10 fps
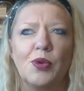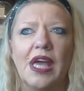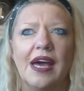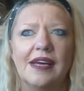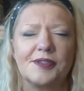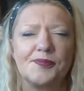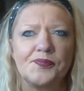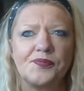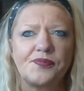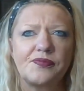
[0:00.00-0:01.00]
We had
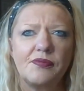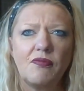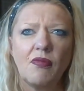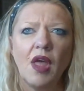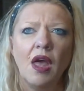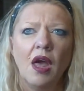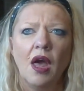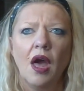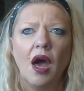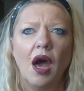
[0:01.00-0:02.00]

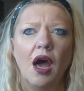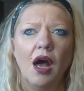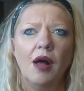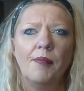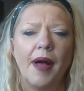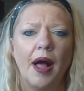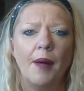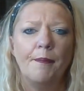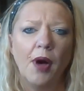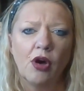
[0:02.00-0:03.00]
a
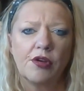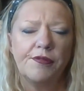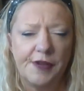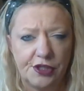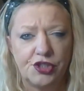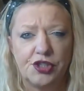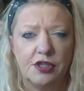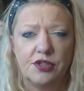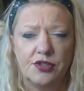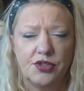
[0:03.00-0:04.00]
mock fish
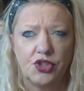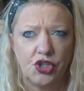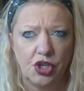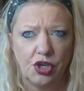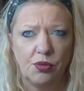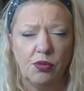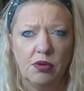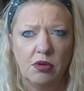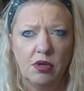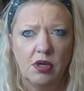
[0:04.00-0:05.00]
stew,
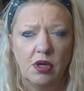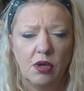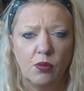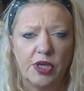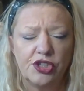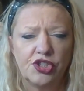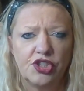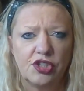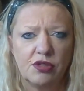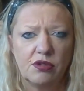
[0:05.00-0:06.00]

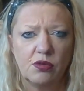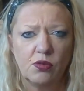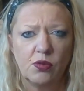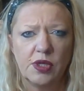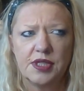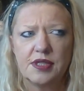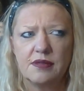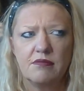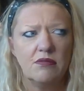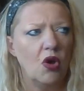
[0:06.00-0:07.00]
which
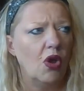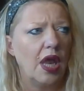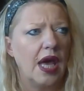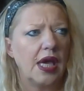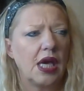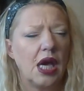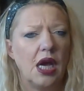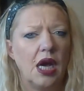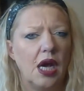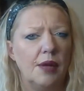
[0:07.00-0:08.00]
was more like
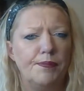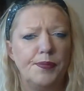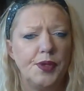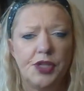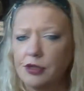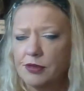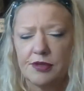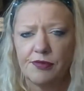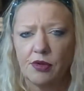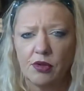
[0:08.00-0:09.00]
a
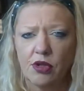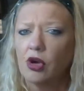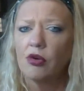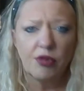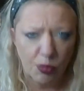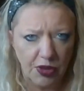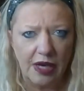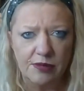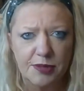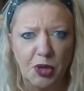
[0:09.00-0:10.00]
beautiful curry
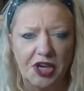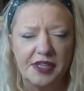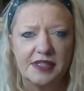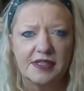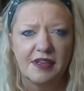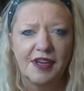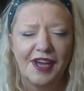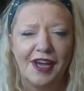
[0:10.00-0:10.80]
without spice,